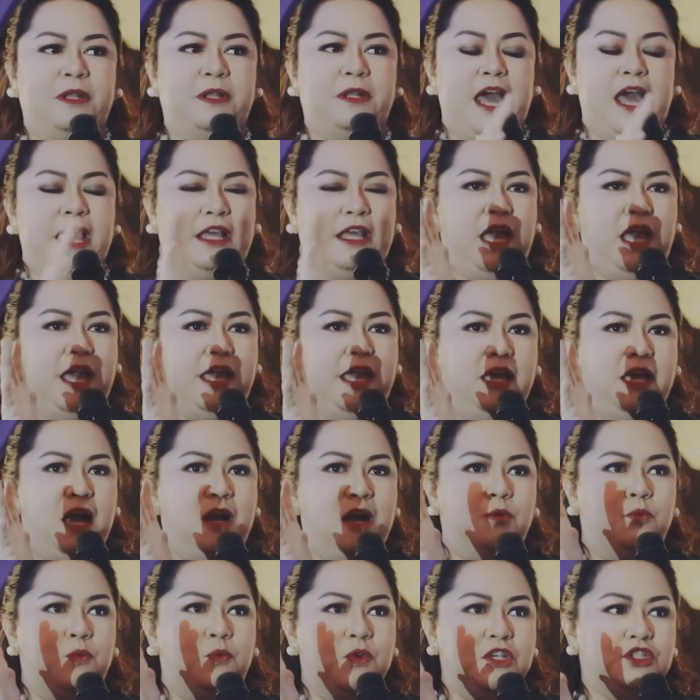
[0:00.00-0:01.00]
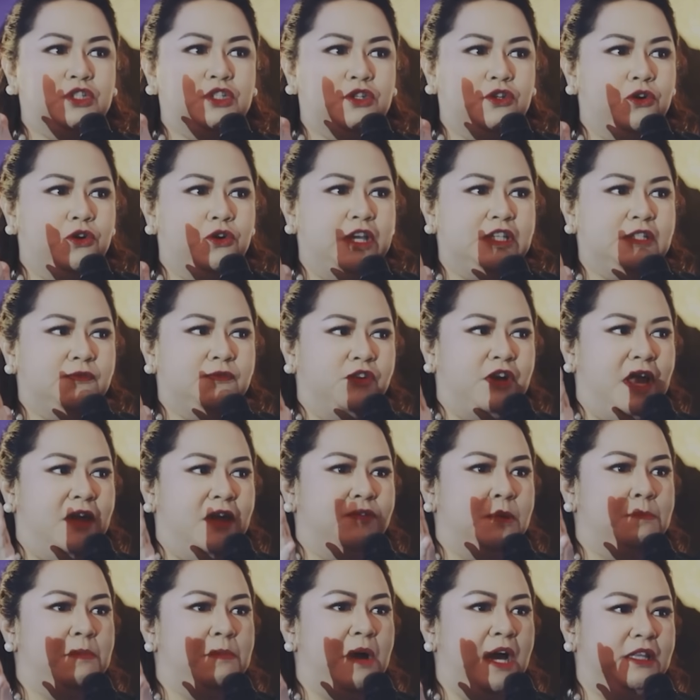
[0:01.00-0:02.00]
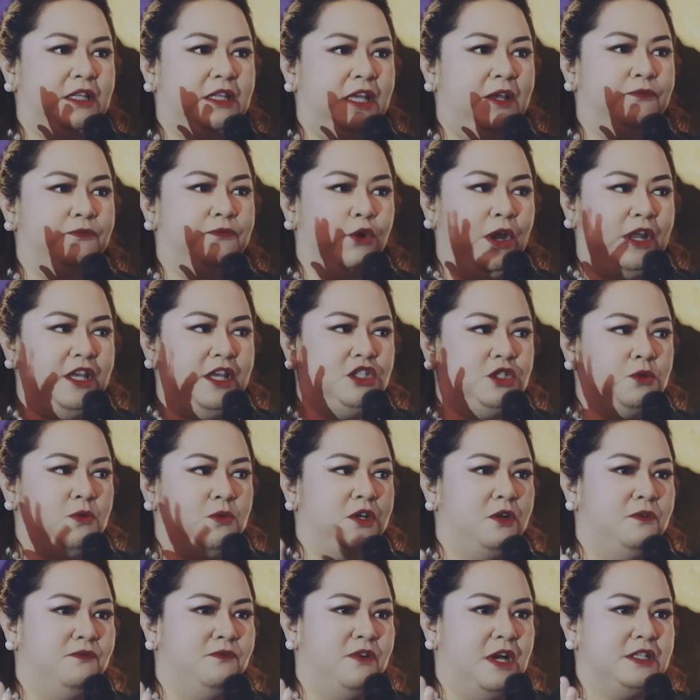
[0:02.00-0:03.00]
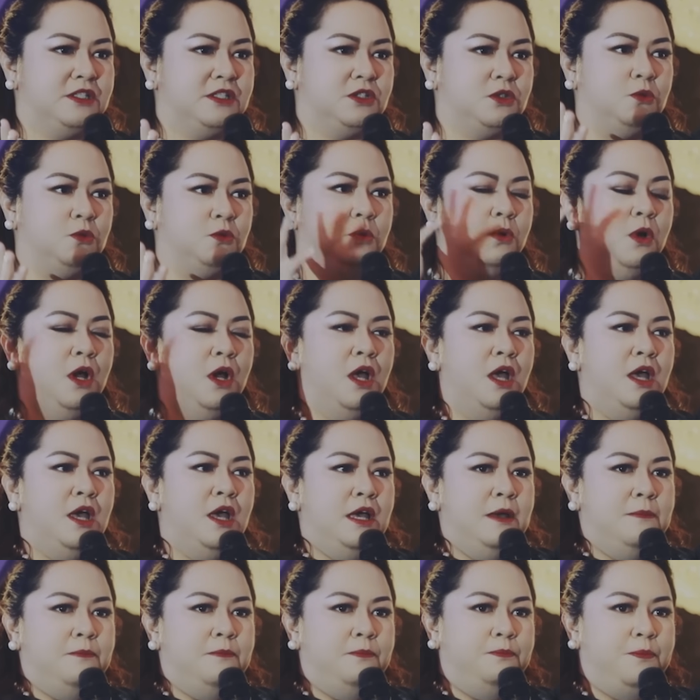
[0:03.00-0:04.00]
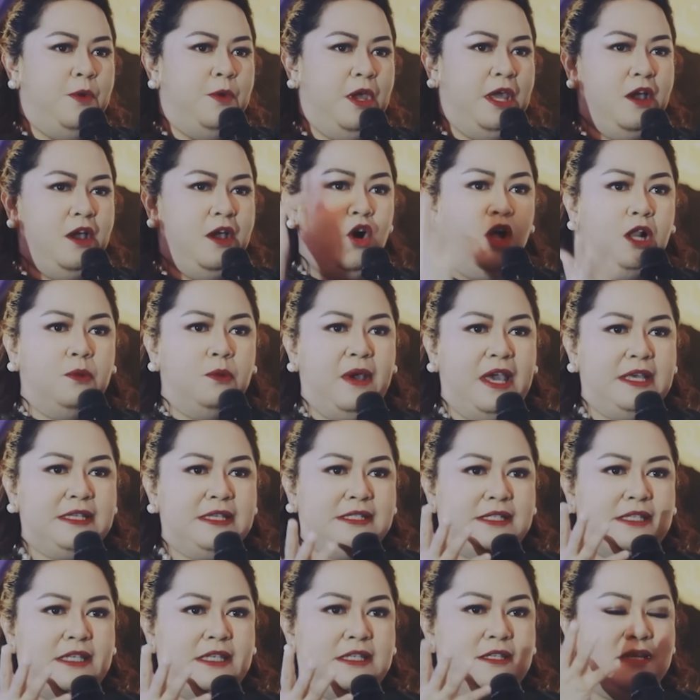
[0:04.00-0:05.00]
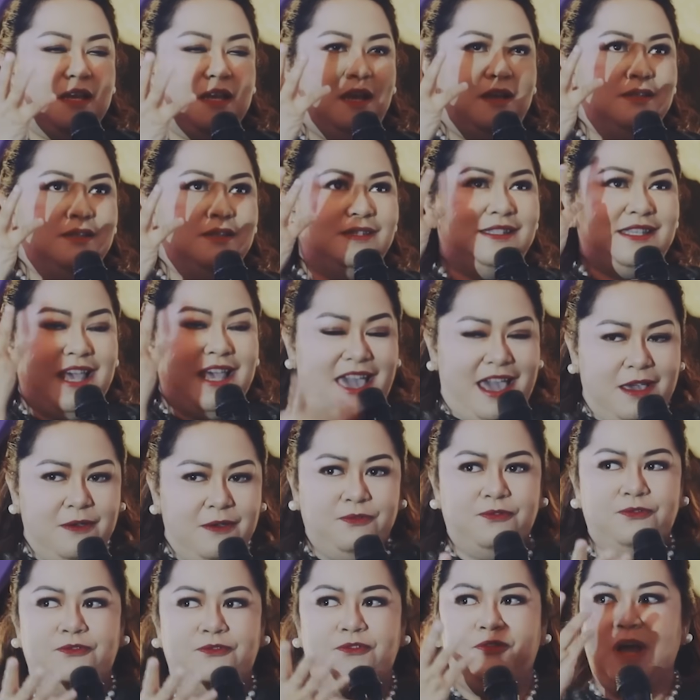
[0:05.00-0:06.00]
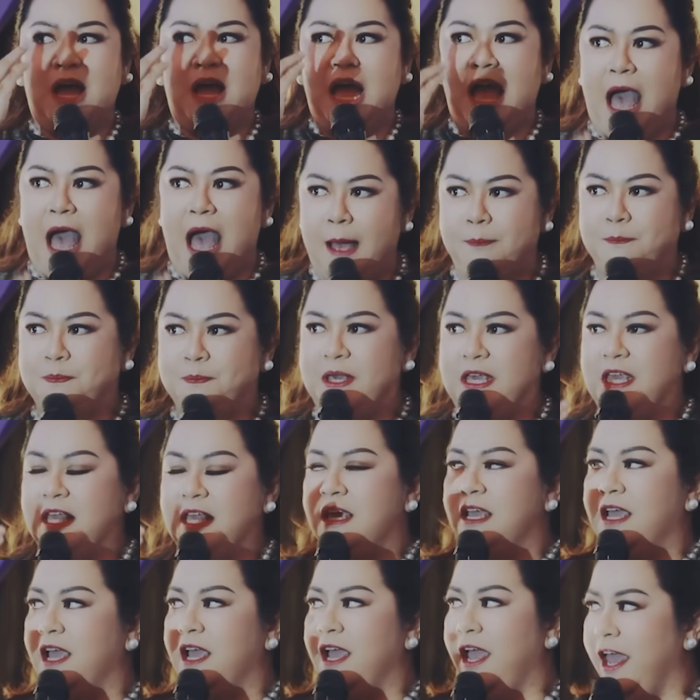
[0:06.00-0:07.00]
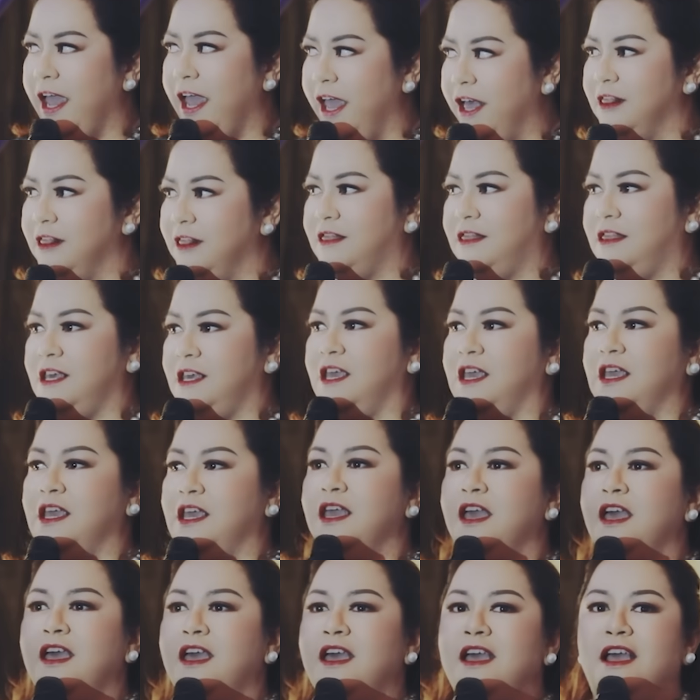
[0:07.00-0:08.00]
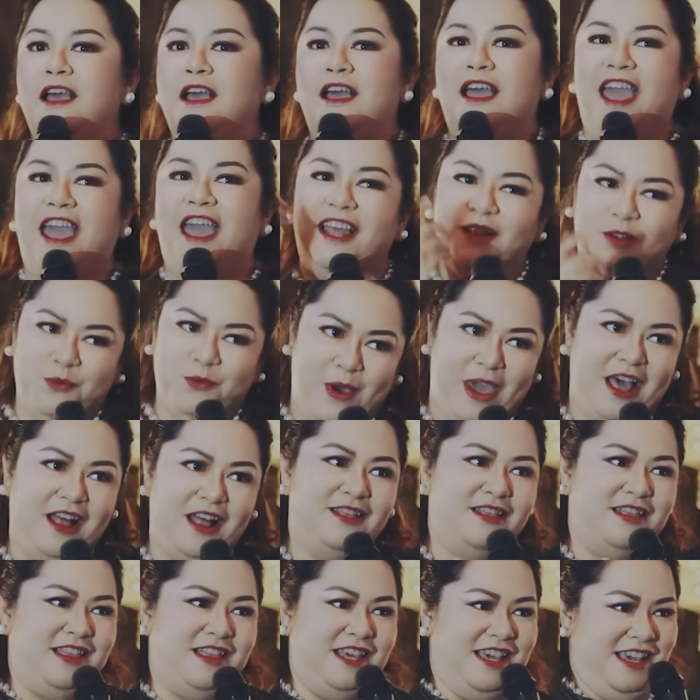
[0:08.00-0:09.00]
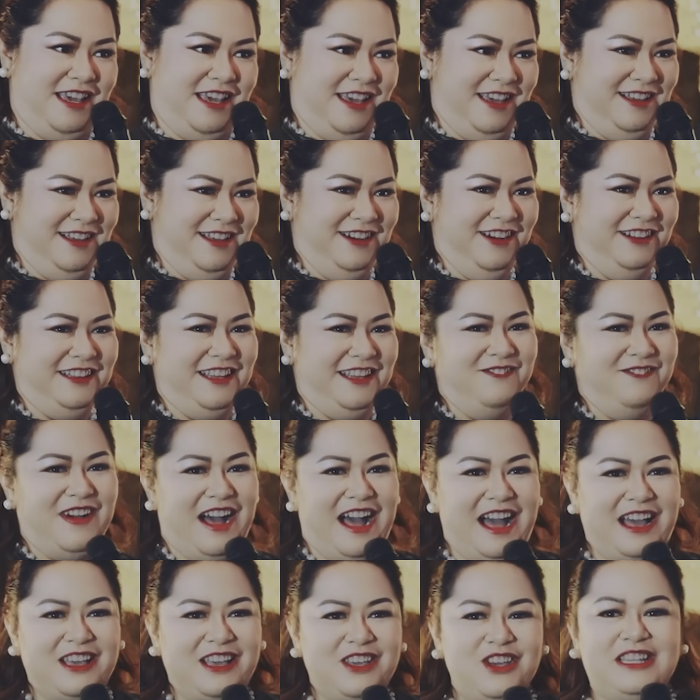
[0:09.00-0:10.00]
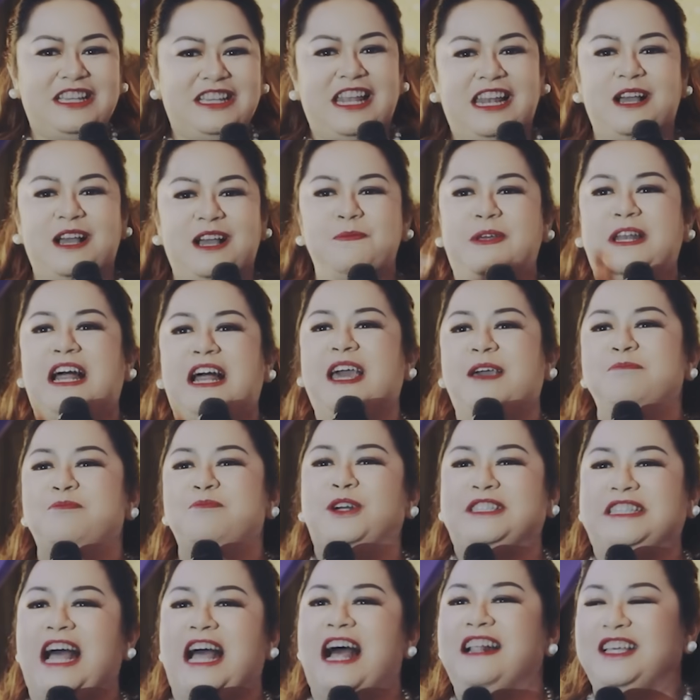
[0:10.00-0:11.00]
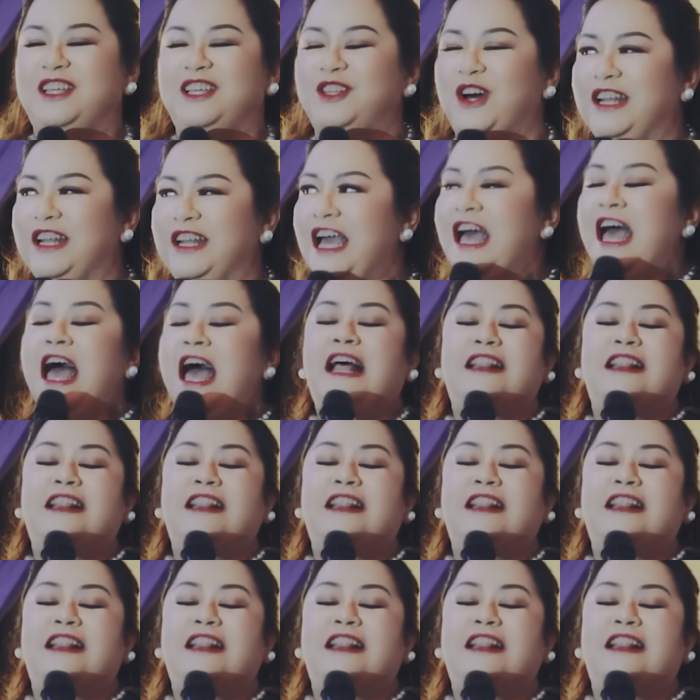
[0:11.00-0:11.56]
But ang wish ko is for everybody, for each one of us, to be always safe, happy, healthy, and wealthy. Diba? Yun talaga pinaka-importante doon.